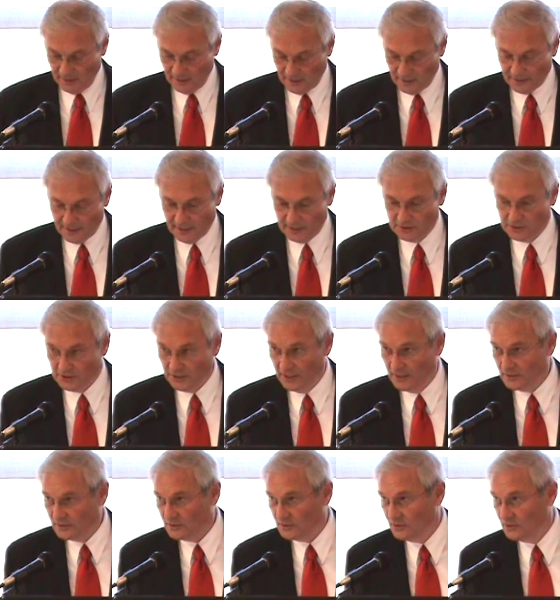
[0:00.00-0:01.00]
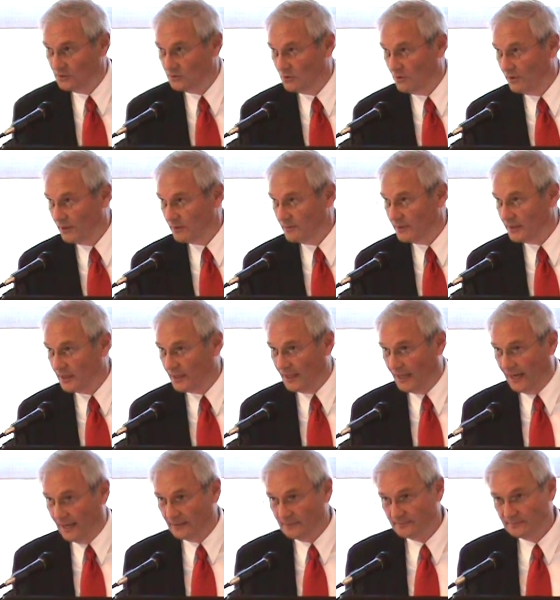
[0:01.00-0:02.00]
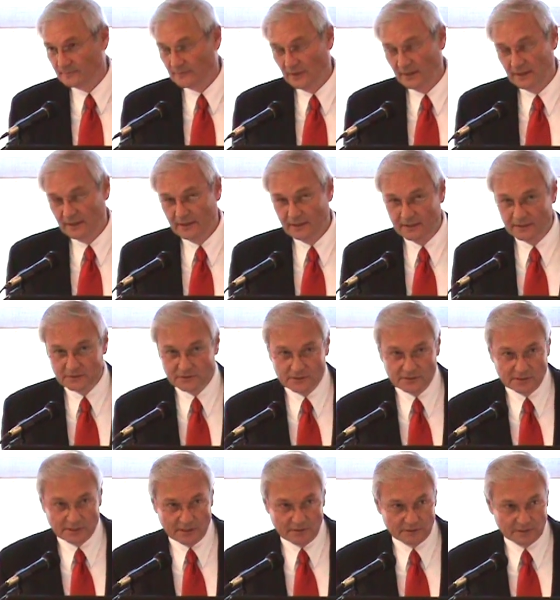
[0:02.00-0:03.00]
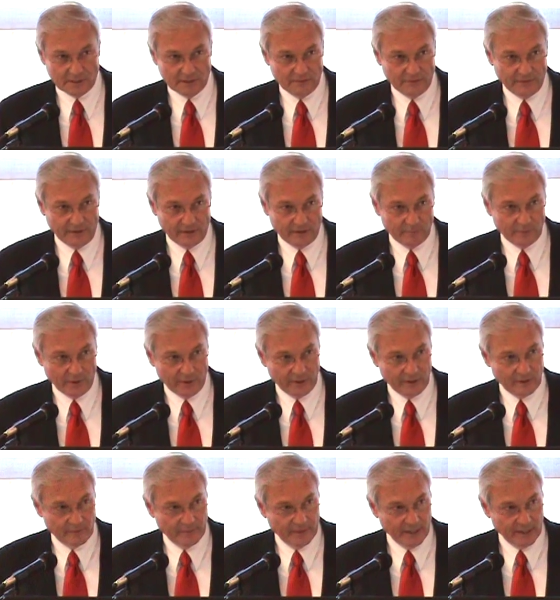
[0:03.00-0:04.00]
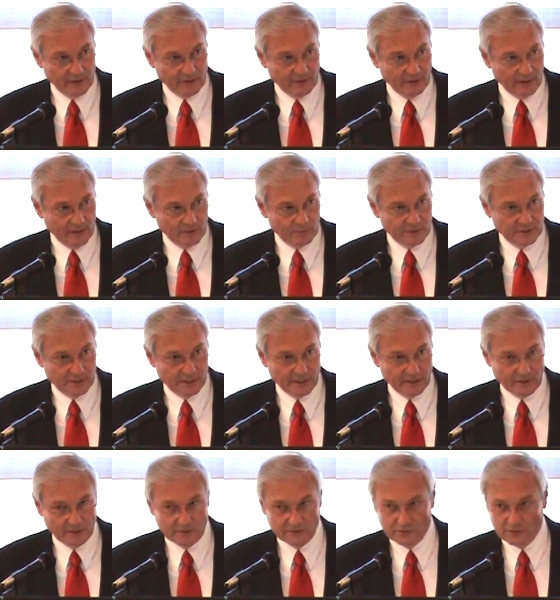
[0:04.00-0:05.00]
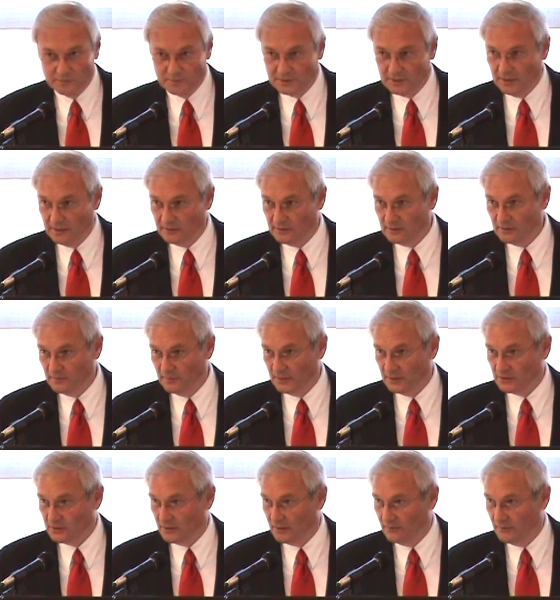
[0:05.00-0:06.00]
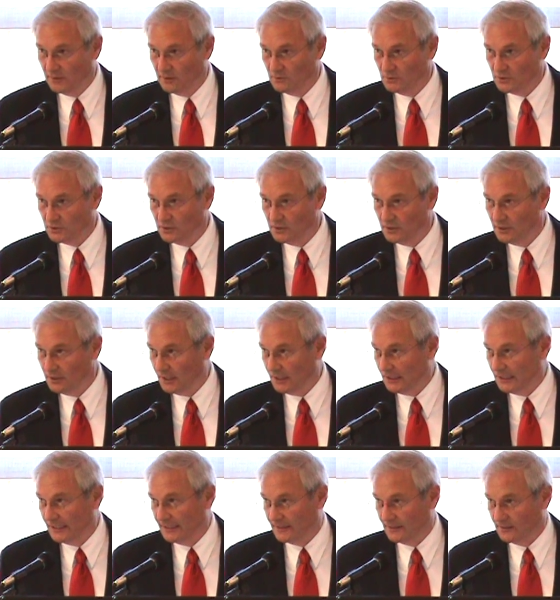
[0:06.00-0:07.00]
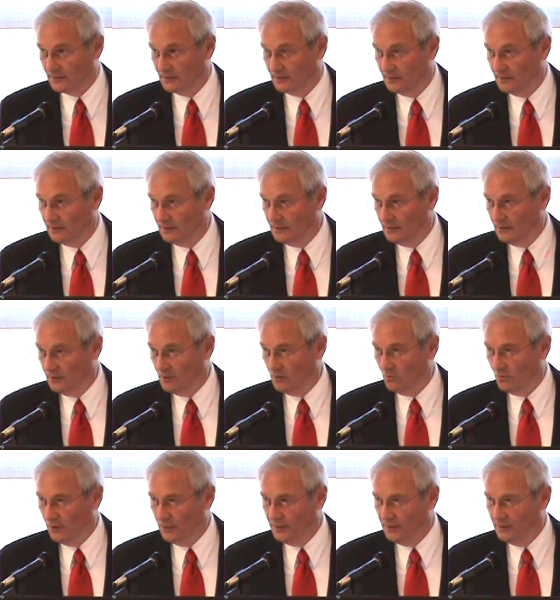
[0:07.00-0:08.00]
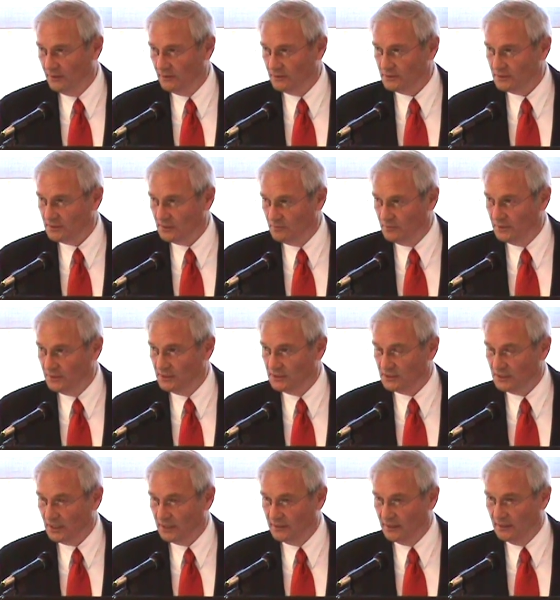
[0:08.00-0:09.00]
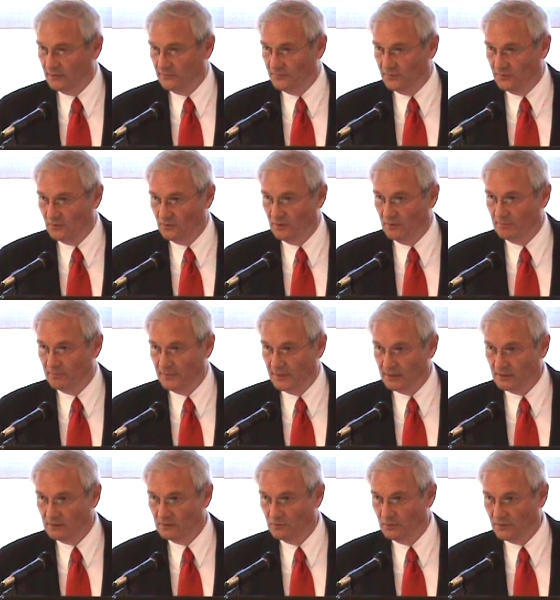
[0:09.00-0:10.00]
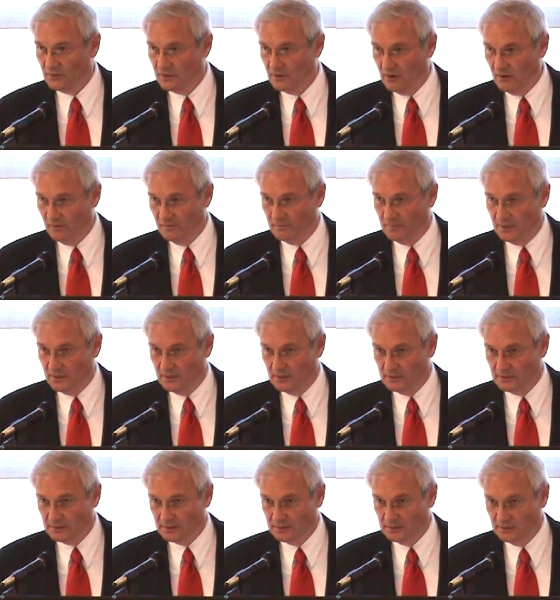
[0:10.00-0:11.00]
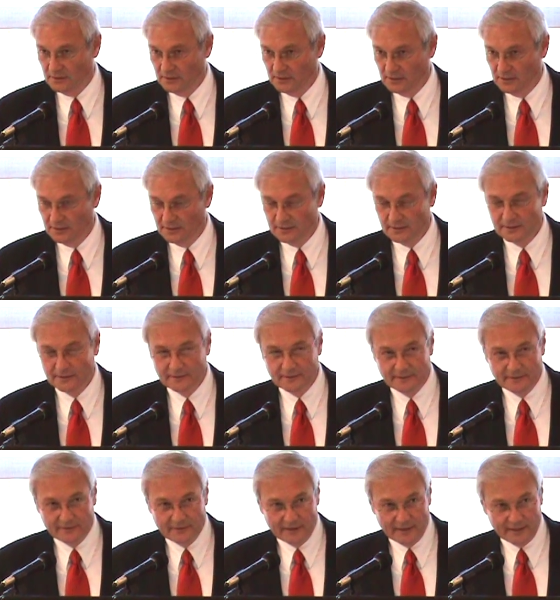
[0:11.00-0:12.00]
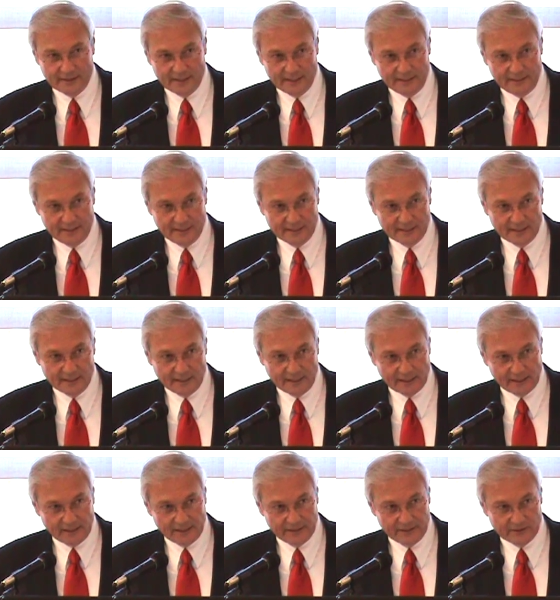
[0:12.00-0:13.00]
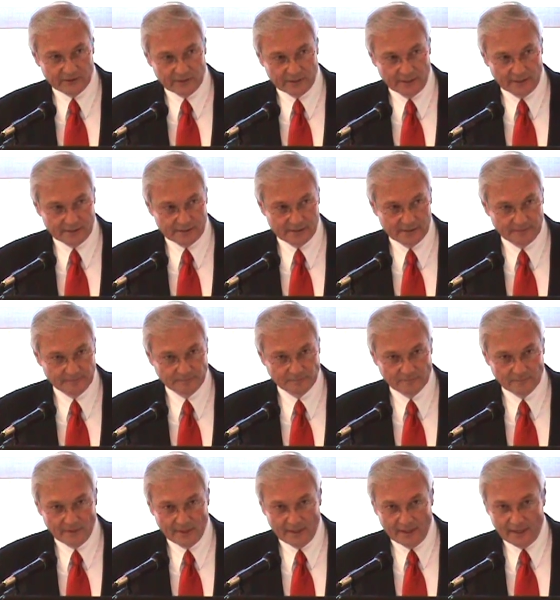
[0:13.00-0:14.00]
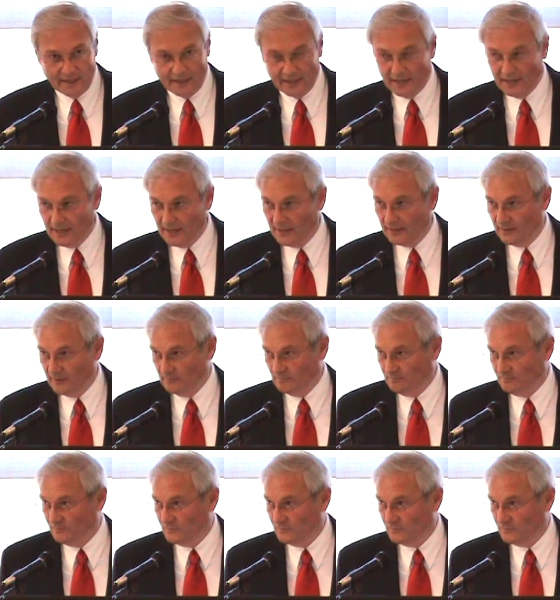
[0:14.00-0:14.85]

And I got a chance to do quite a bit of that since I was a firing party commander, and we'd take our troops out there to make sure everything was good and clear. One year, someone decided they'd fill the barrel with golf balls, and they didn't clear it. And